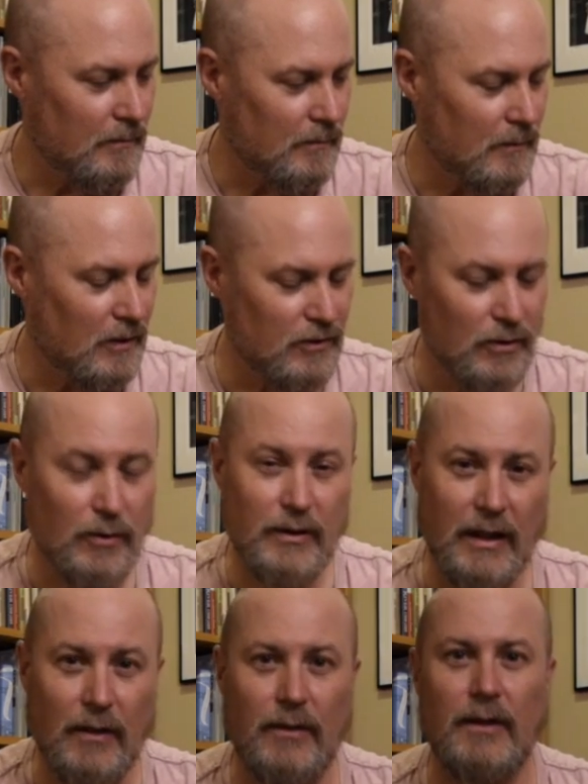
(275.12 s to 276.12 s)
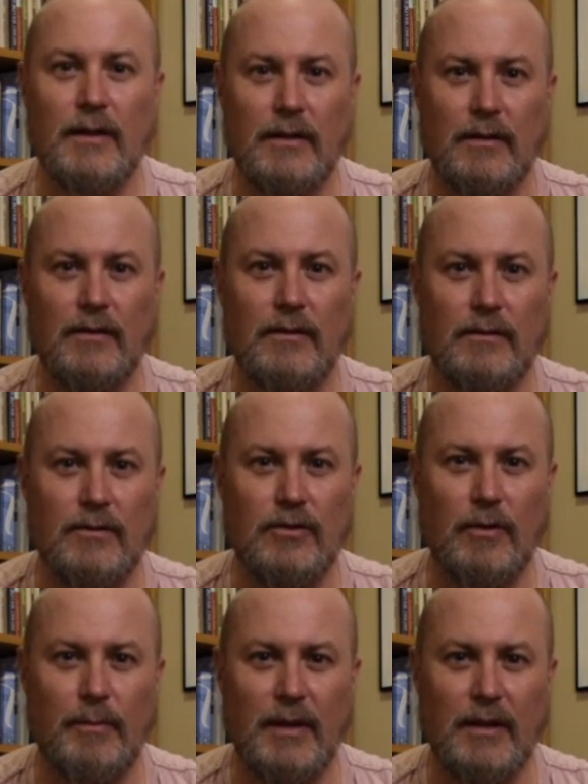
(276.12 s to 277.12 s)
There's no doubt that
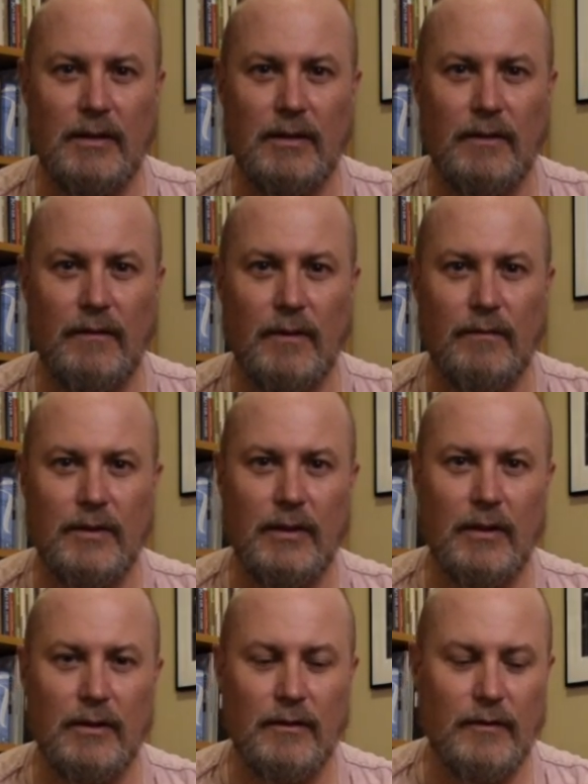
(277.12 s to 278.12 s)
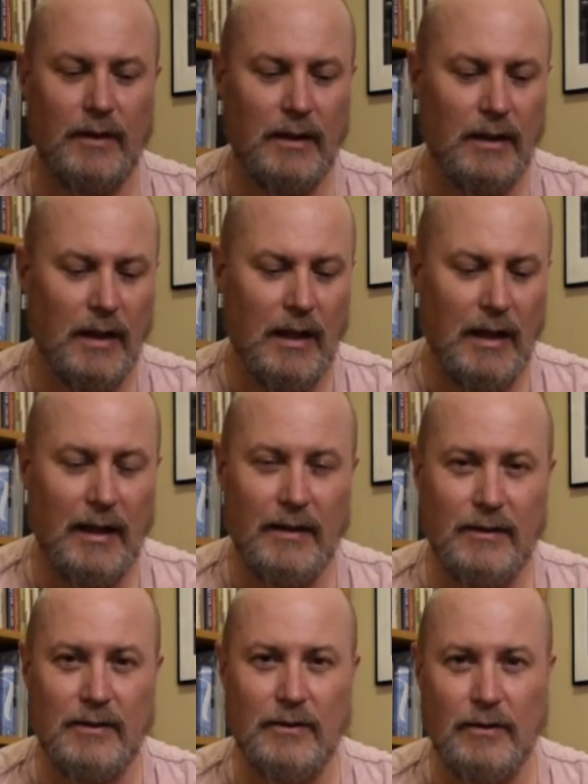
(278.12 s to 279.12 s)
jumping into film photography has
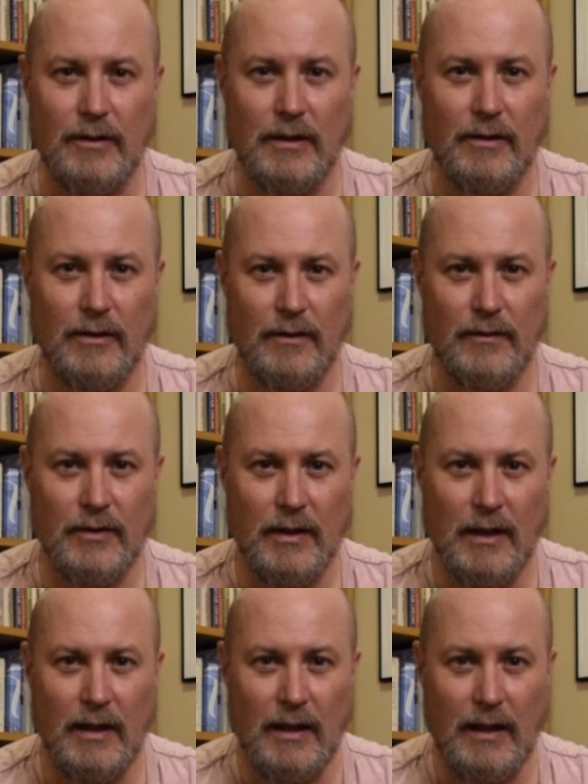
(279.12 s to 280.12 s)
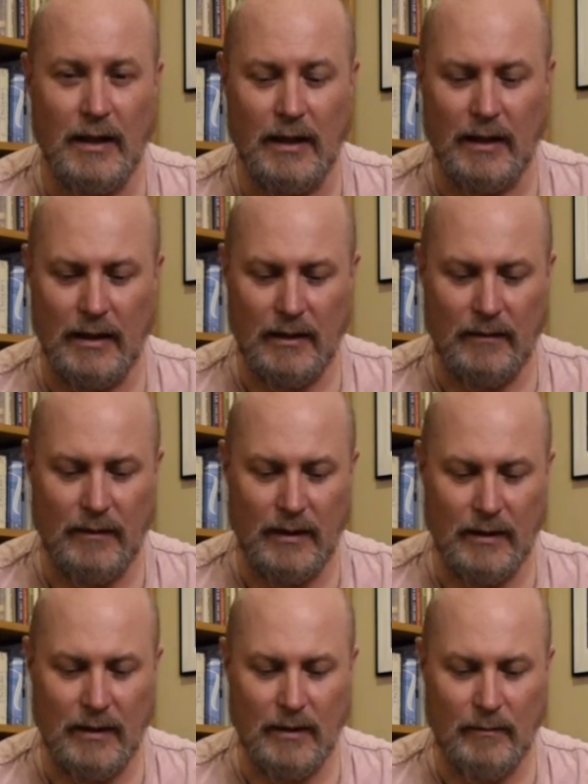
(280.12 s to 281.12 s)
its learning curves, and I have
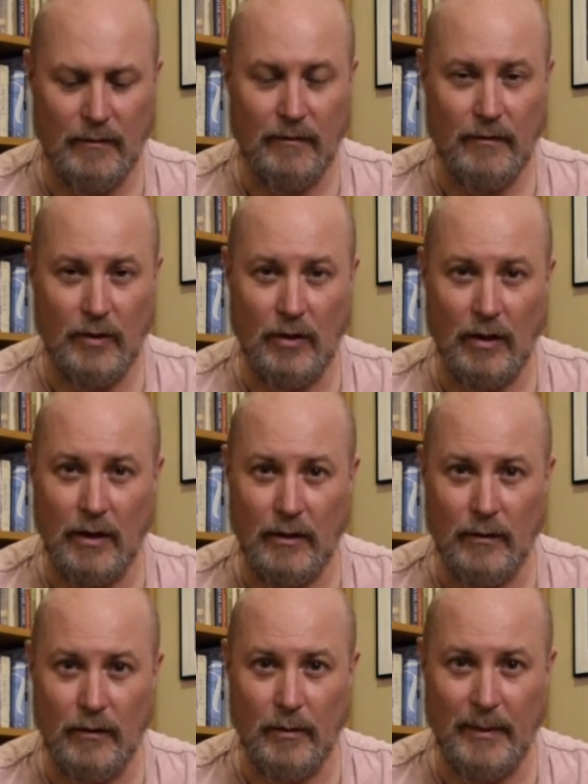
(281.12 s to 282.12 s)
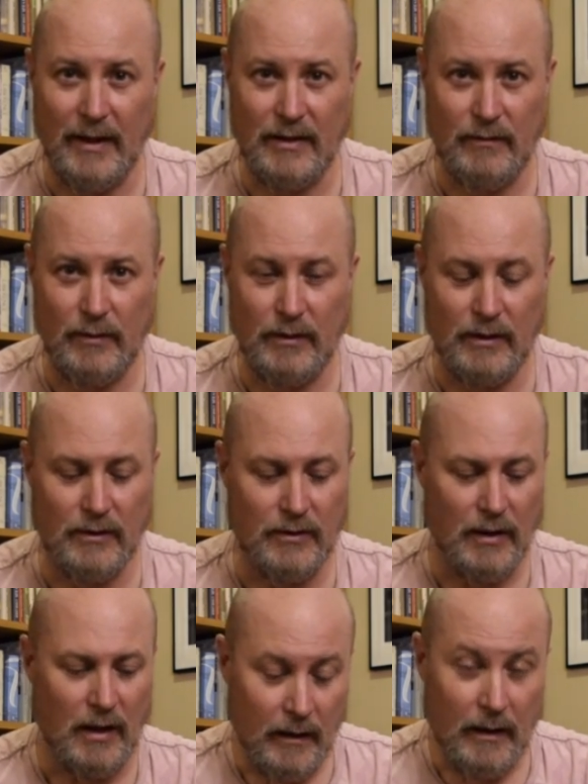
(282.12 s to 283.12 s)
hit them full on over the past few years.
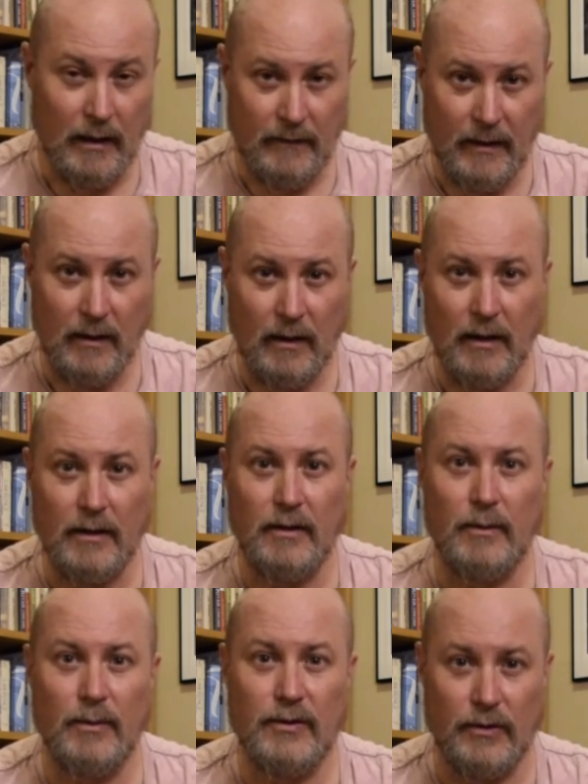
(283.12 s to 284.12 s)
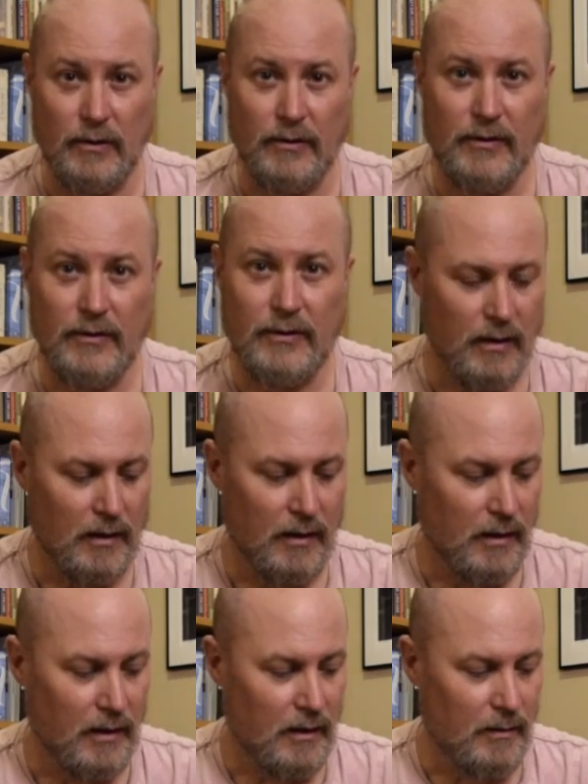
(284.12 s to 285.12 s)
I've had a lot of good results,
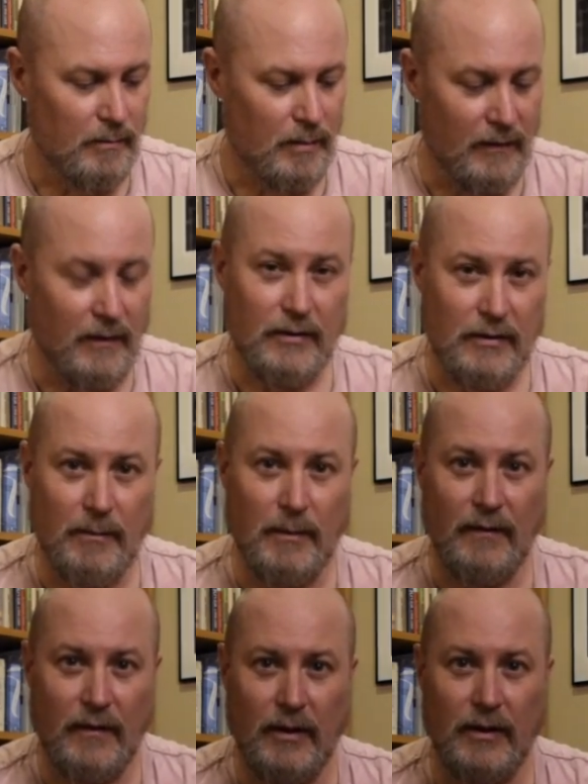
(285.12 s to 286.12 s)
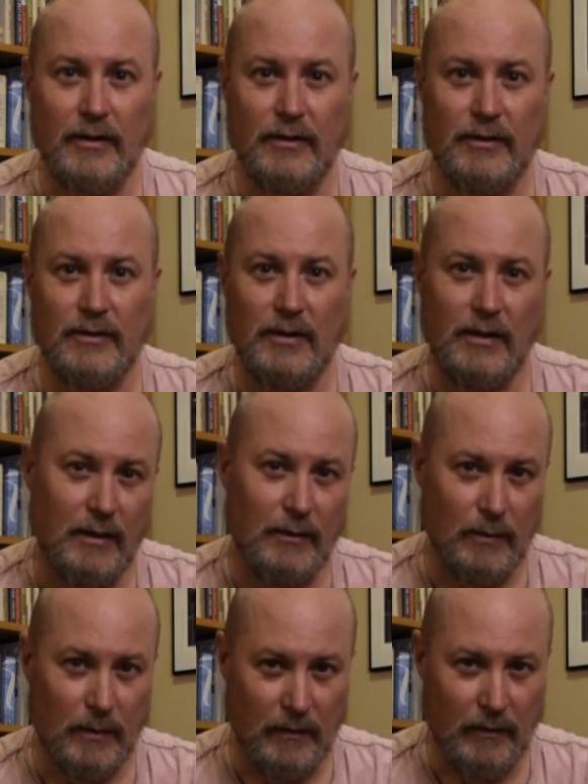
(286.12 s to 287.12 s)
but I've also had my failures, and today
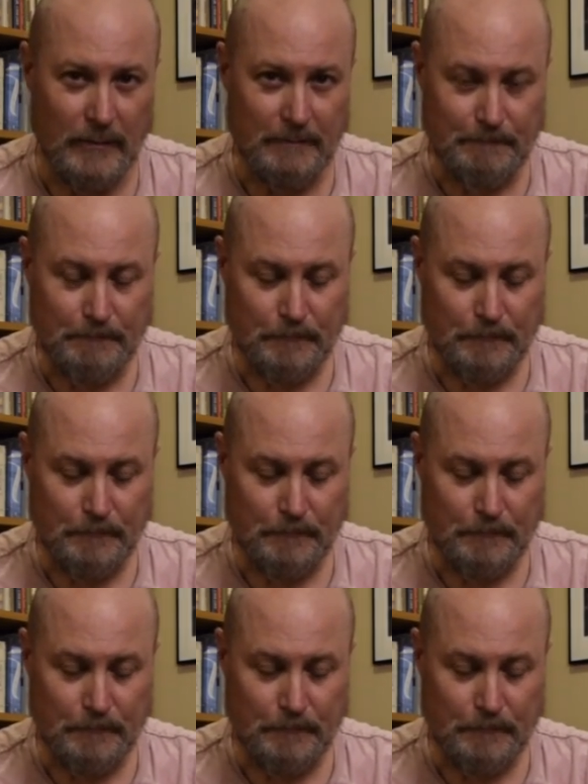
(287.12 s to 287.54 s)
was one of them.